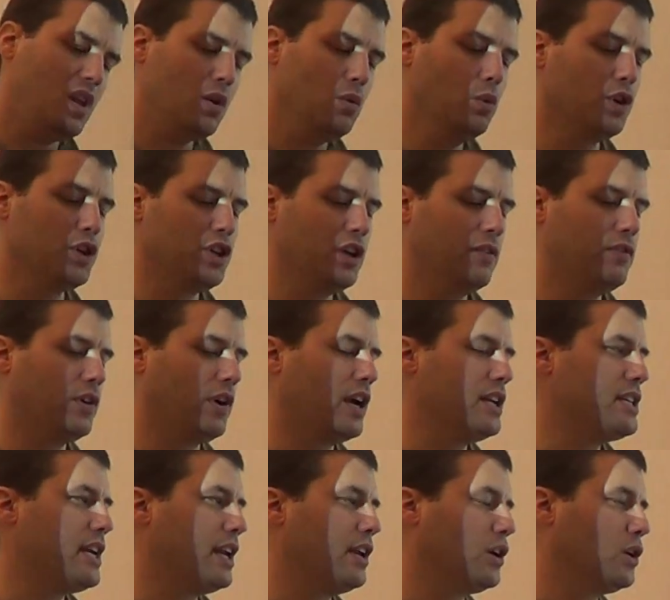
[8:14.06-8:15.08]

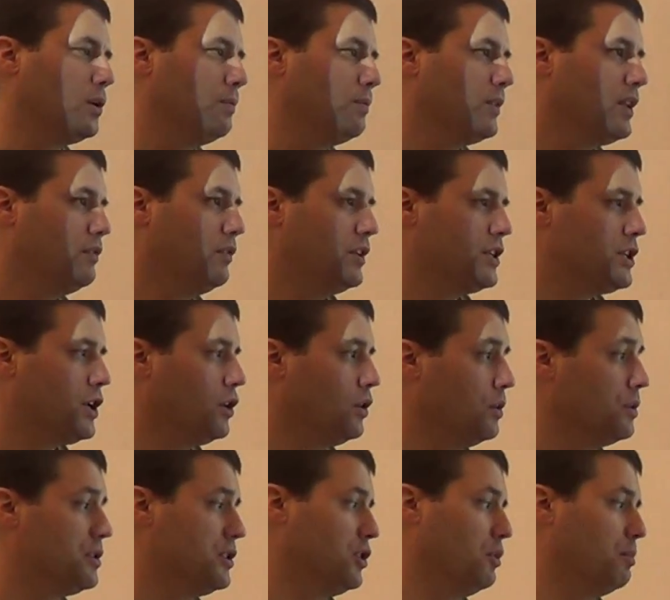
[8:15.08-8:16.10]
identical. Fraternal
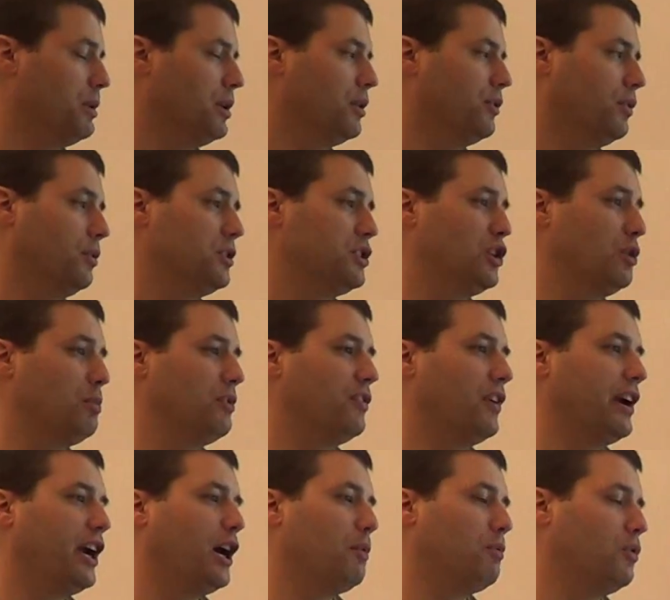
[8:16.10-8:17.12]
would still be
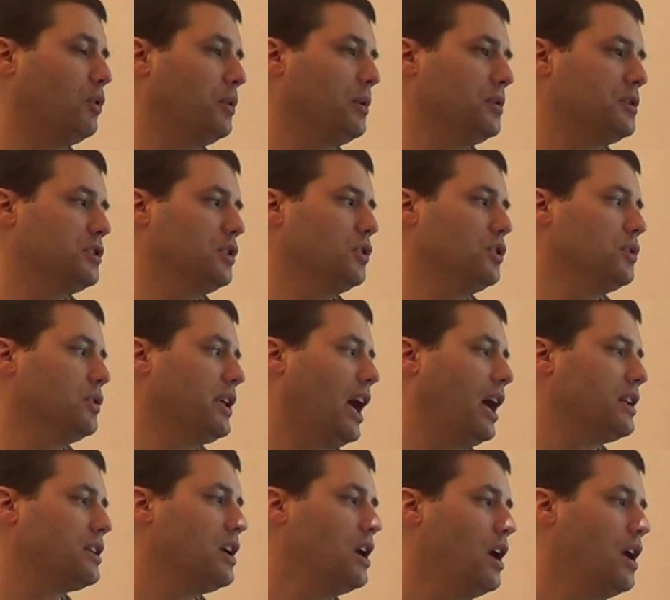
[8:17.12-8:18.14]
very helpful. We would still do that.
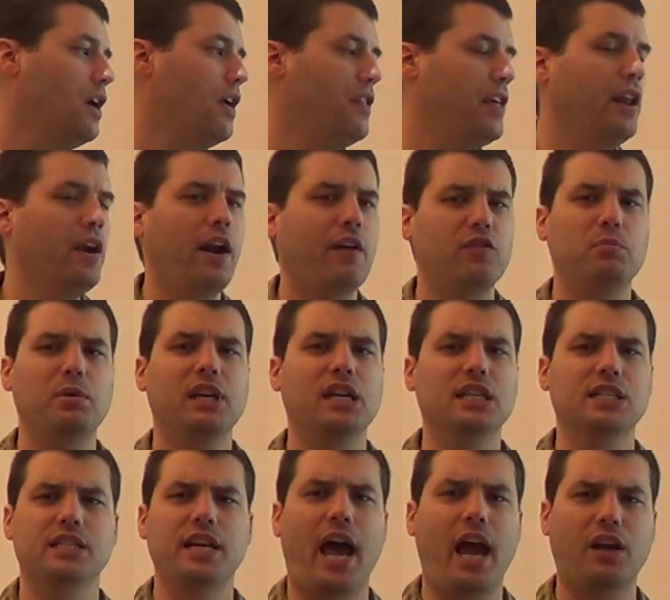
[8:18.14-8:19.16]
They don't have to be
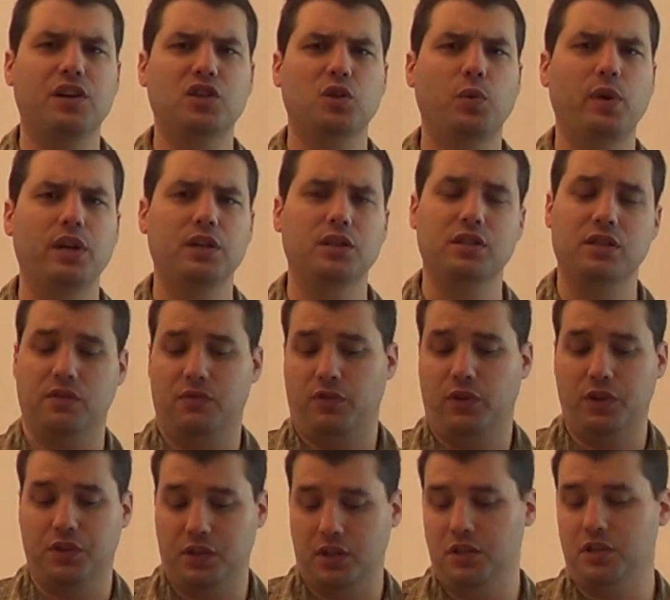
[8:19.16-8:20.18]
exact twins. For
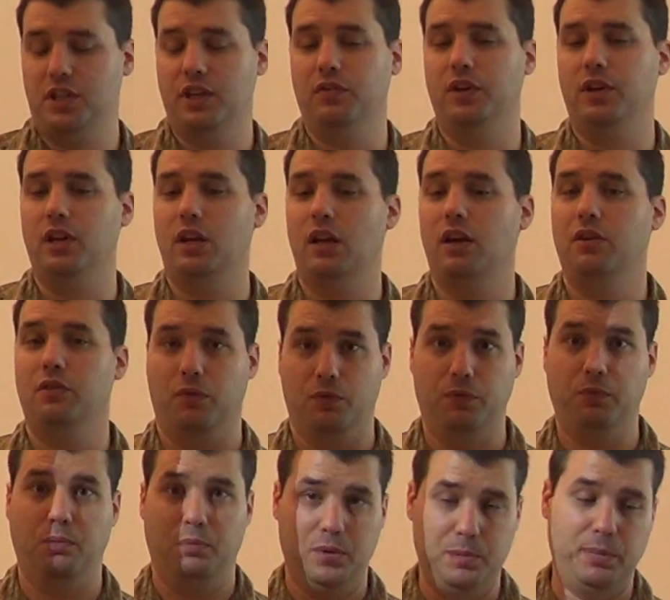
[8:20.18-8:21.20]
instance, even
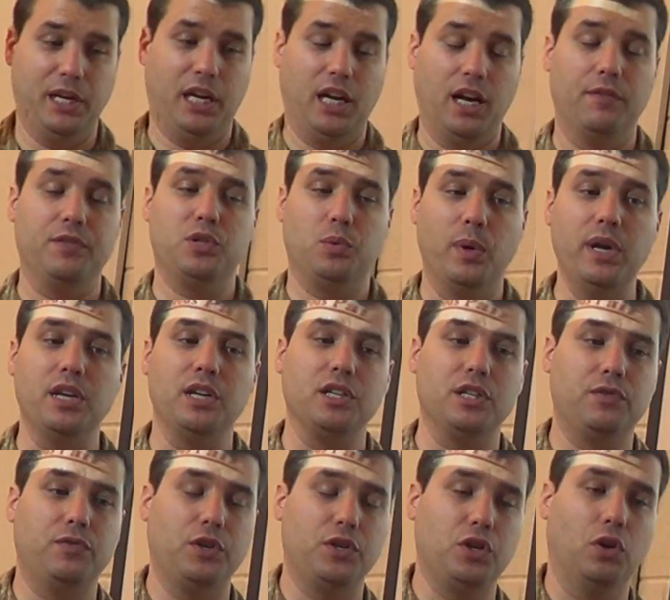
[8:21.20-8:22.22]
speaking of twins,
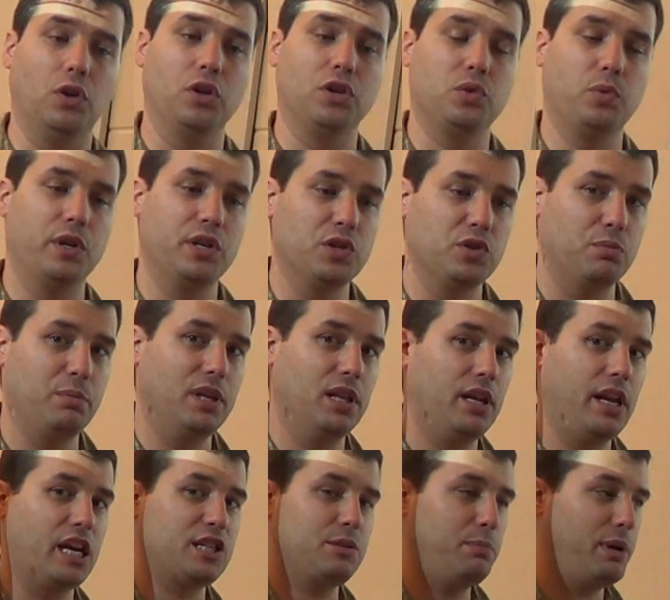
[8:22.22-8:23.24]
fraternal twins would be the
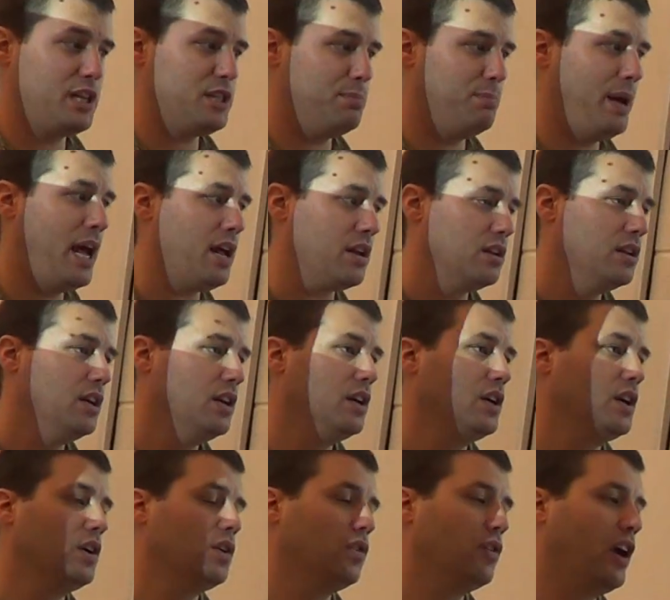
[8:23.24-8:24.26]
next best bet,
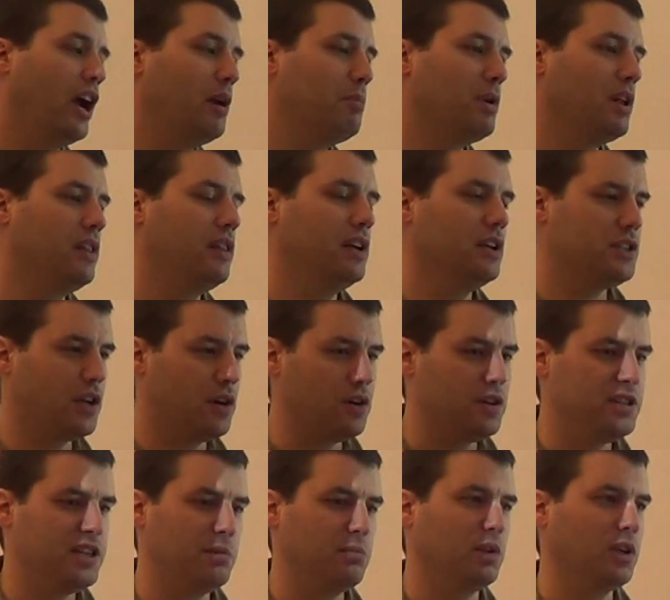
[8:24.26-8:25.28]
right? But things that are
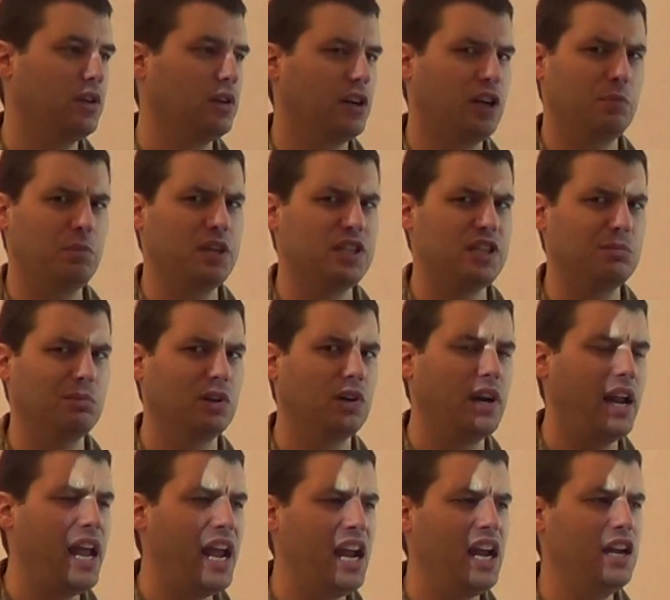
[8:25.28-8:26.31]
similar, could be similar in
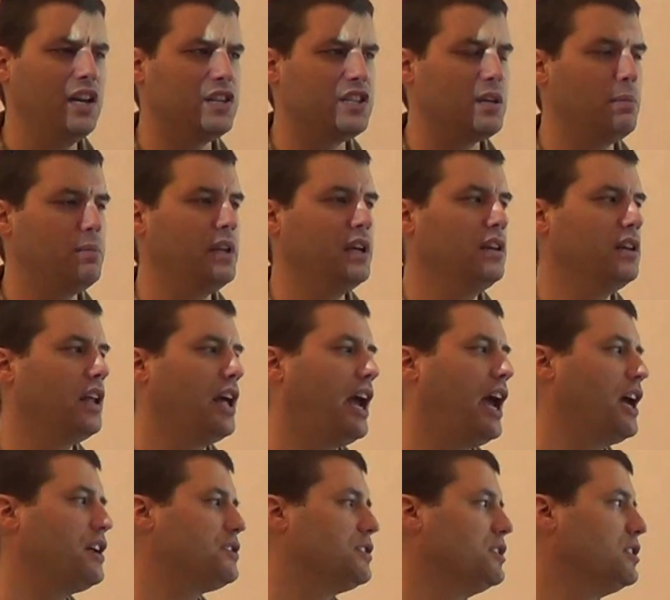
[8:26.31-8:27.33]
age, something that
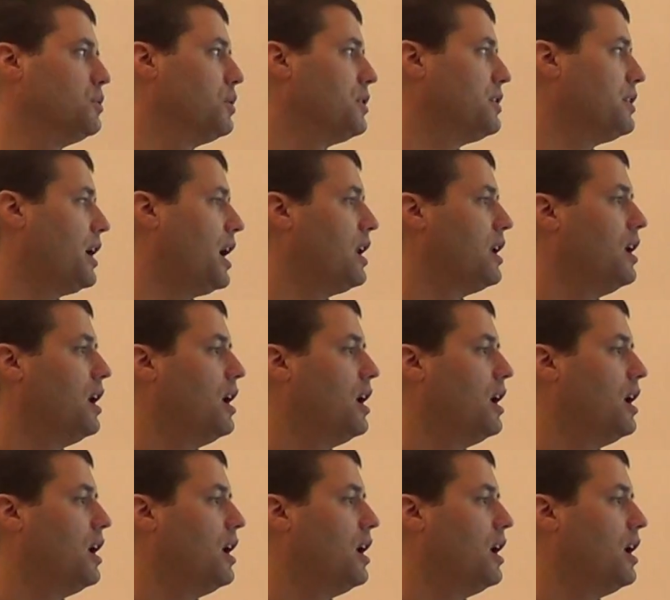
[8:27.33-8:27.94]
has to do with that.